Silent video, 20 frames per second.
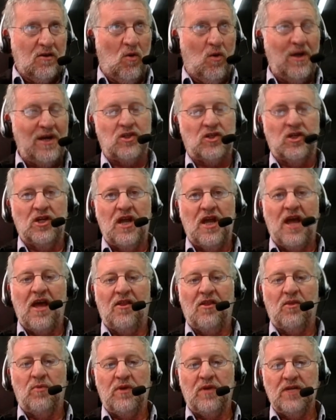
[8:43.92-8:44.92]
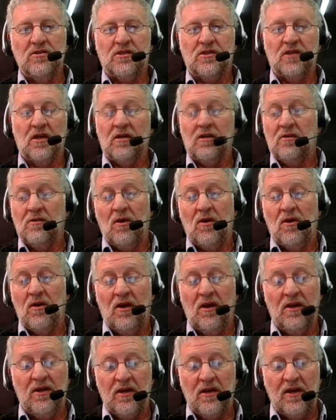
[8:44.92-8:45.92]
questionnaire that we used to,
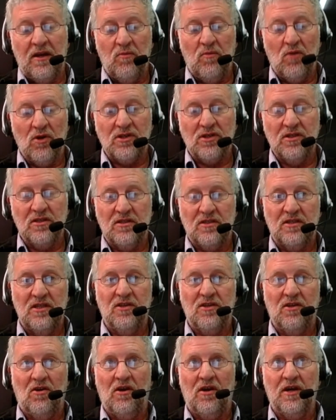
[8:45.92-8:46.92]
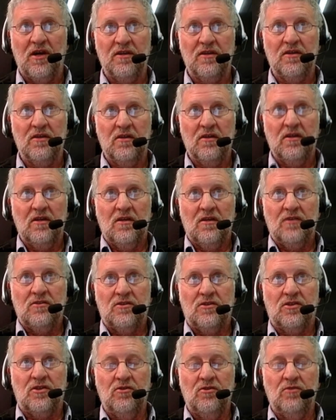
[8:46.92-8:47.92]
and it wasn't designed
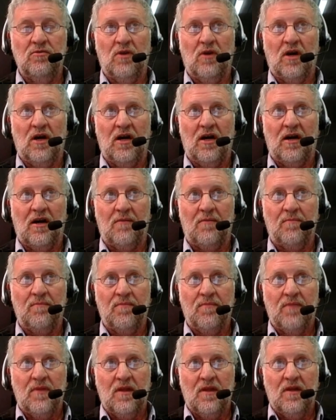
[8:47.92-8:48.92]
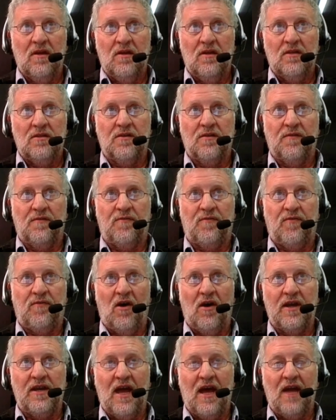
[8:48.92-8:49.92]
to
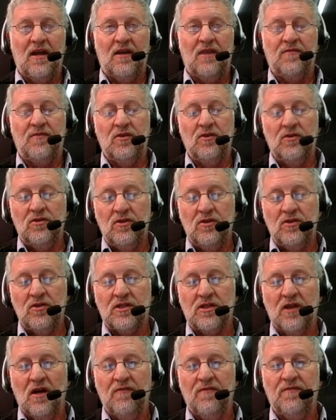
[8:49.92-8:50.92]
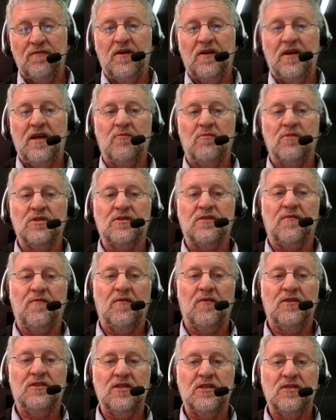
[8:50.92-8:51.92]
find out if you knew stuff. It was
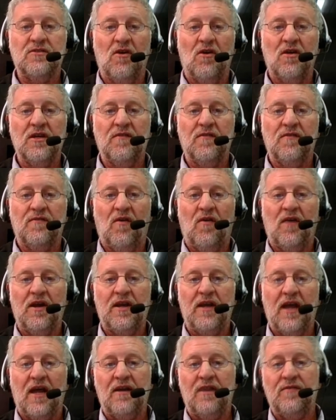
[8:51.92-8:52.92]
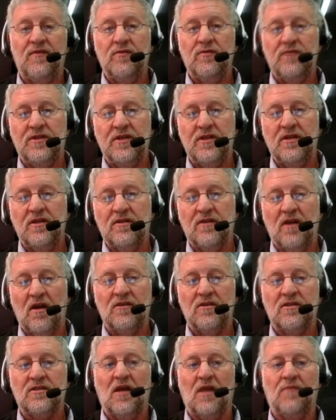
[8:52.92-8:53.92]
designed to find out if you didn't
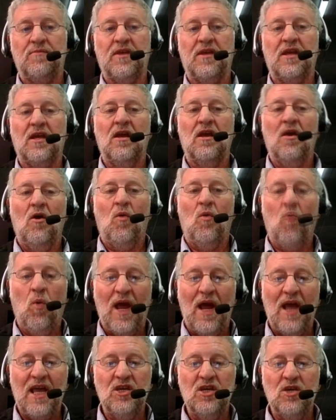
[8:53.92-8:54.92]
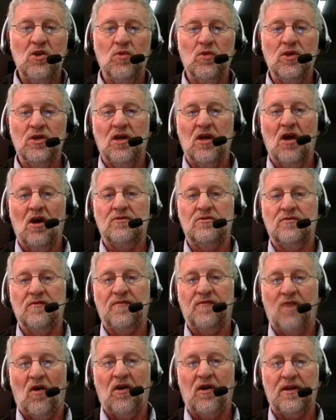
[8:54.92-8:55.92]
know something, where you would go
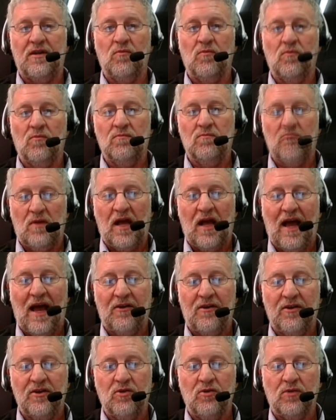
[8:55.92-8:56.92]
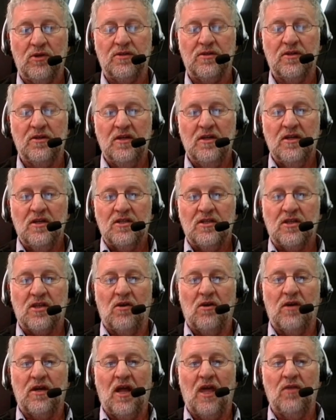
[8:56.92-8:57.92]
to find it, how to do it.
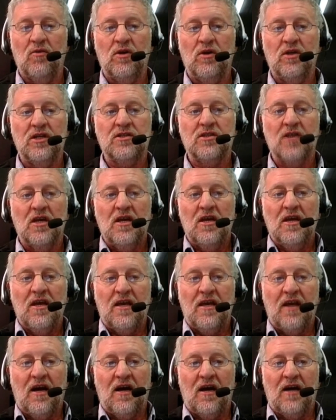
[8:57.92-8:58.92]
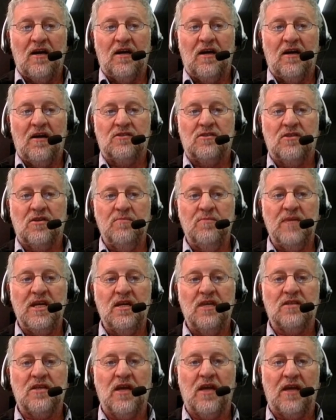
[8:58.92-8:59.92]
So in other words, to
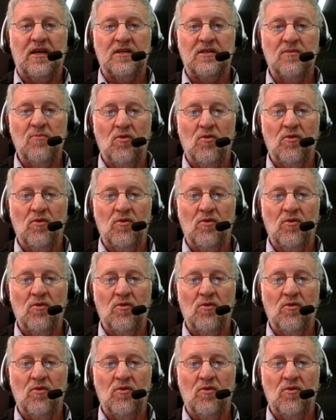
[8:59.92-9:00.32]
me, a tech